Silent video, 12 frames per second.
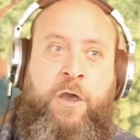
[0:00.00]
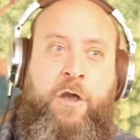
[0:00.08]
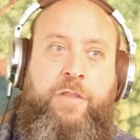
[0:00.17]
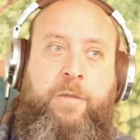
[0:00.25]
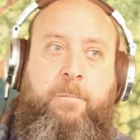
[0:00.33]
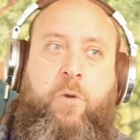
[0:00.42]

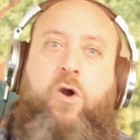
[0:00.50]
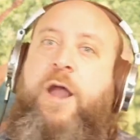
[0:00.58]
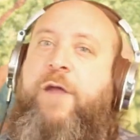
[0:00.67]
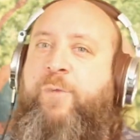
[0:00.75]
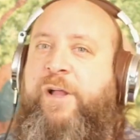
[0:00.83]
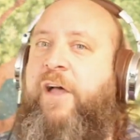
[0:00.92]
the more I
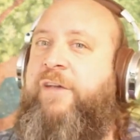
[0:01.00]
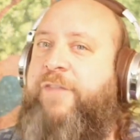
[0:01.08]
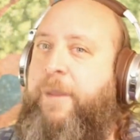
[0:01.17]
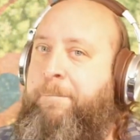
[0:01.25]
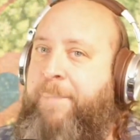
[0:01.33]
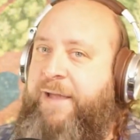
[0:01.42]
realized
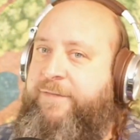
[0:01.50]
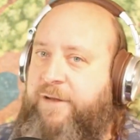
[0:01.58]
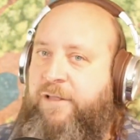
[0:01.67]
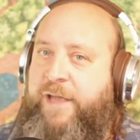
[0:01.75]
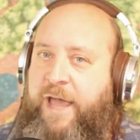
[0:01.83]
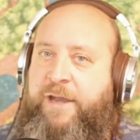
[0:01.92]
that
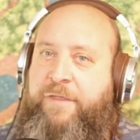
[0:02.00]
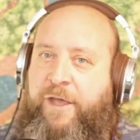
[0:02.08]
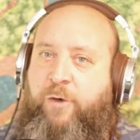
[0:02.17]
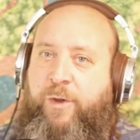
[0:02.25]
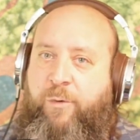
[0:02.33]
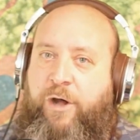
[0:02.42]
basically
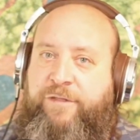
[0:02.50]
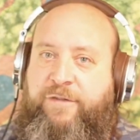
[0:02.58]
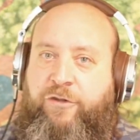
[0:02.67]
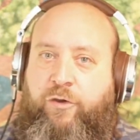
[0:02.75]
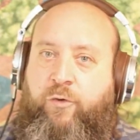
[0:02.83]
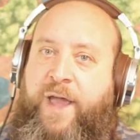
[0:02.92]
anything we want to
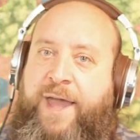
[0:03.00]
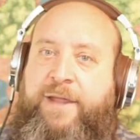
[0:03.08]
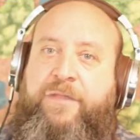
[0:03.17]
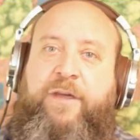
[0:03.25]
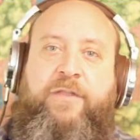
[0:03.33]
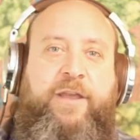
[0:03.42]
do,
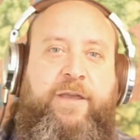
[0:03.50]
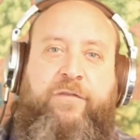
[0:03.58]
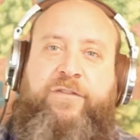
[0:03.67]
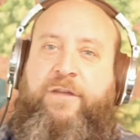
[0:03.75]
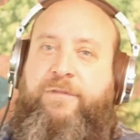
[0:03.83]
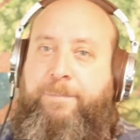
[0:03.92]
anything that
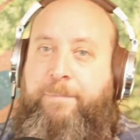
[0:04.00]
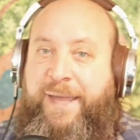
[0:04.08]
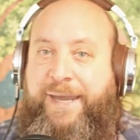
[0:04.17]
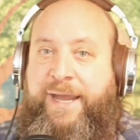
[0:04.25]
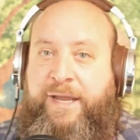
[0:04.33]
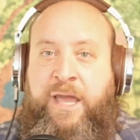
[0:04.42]
gives us
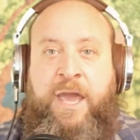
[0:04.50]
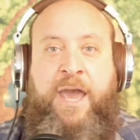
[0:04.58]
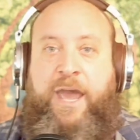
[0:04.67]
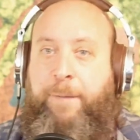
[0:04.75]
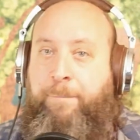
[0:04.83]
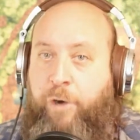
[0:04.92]
meaning
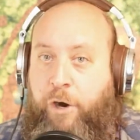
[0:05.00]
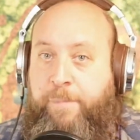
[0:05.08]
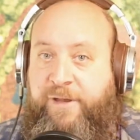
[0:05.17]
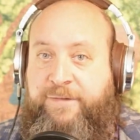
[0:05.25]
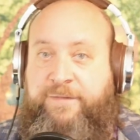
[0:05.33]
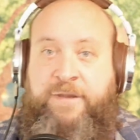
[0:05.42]
and
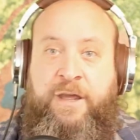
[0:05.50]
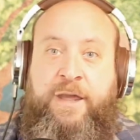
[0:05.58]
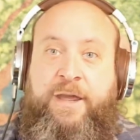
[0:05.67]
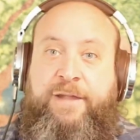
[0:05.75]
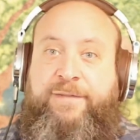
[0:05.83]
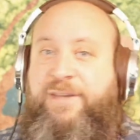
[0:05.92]
purpose,
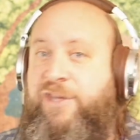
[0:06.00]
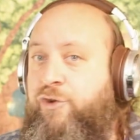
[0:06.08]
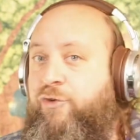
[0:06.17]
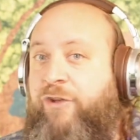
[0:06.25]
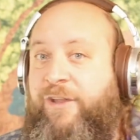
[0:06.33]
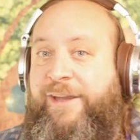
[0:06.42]
it's
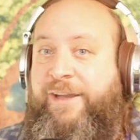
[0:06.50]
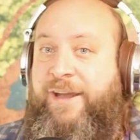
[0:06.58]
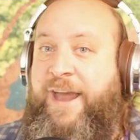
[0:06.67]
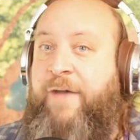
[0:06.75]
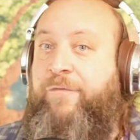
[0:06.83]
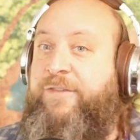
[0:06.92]
usually going
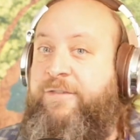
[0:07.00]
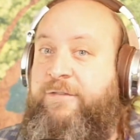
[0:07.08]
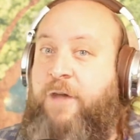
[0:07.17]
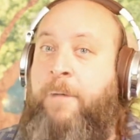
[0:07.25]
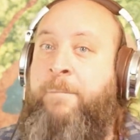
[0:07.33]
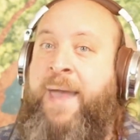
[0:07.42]
to have
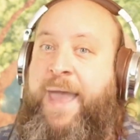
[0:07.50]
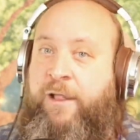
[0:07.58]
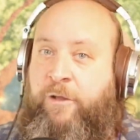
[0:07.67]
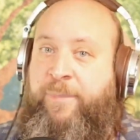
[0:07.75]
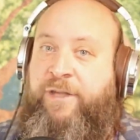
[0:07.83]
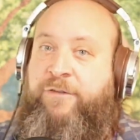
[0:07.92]
some
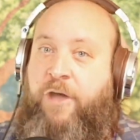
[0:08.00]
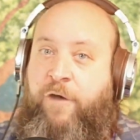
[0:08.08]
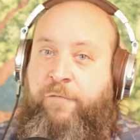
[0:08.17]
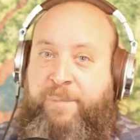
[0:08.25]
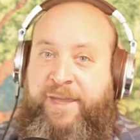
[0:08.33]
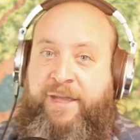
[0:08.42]
element
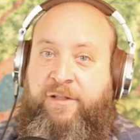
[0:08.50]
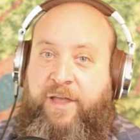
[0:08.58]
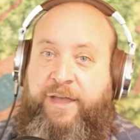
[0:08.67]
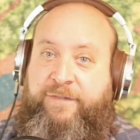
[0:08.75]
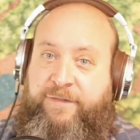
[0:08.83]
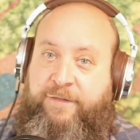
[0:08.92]
of being
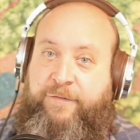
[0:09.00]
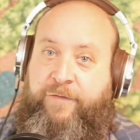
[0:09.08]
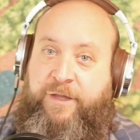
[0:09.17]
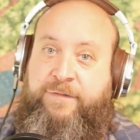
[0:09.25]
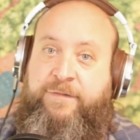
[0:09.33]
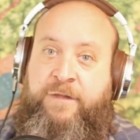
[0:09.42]
like
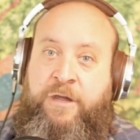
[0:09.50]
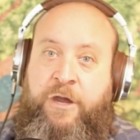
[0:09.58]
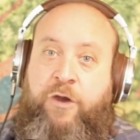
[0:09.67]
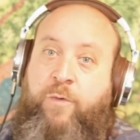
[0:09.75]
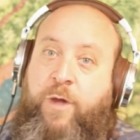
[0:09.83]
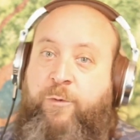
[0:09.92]
Sisyphus,
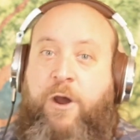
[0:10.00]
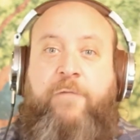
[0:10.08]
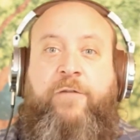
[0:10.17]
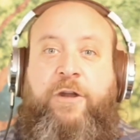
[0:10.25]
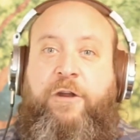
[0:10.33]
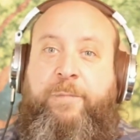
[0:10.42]
right? We're
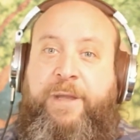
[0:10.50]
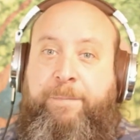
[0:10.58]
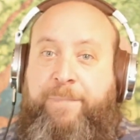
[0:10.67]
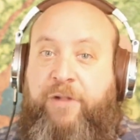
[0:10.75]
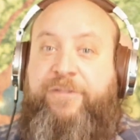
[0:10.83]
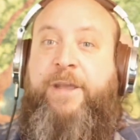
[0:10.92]
often going to be
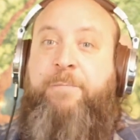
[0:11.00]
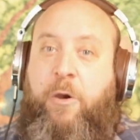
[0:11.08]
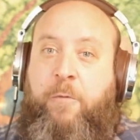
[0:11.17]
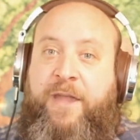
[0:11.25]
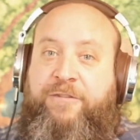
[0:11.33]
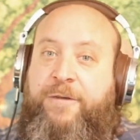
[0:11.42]
building
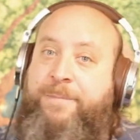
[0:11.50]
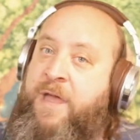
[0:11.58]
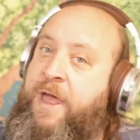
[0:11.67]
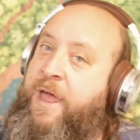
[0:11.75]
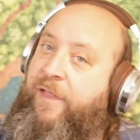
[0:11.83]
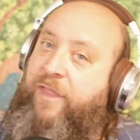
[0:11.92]
momentum,
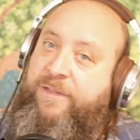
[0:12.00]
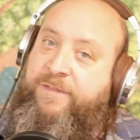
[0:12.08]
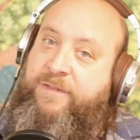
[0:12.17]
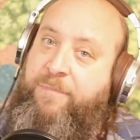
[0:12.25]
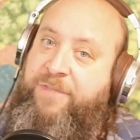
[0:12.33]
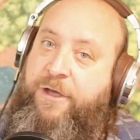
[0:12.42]
and then
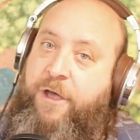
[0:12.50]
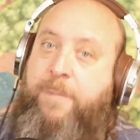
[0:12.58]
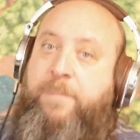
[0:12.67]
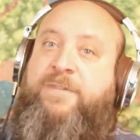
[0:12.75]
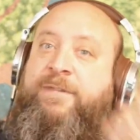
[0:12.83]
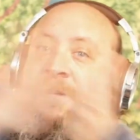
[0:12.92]
something comes